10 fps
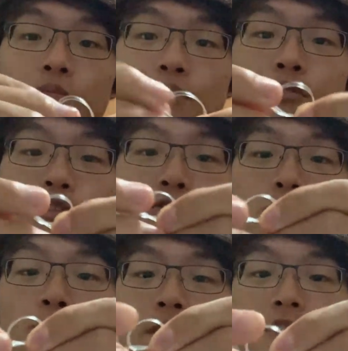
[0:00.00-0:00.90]
put it
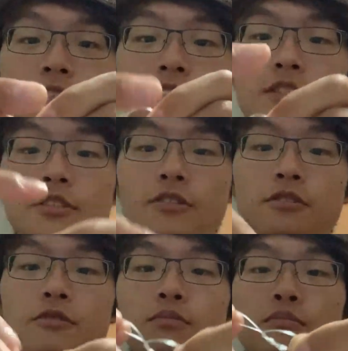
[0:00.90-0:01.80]
through once,
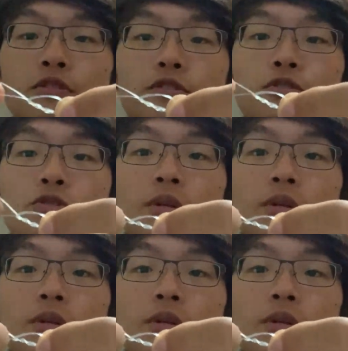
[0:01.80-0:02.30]
put it through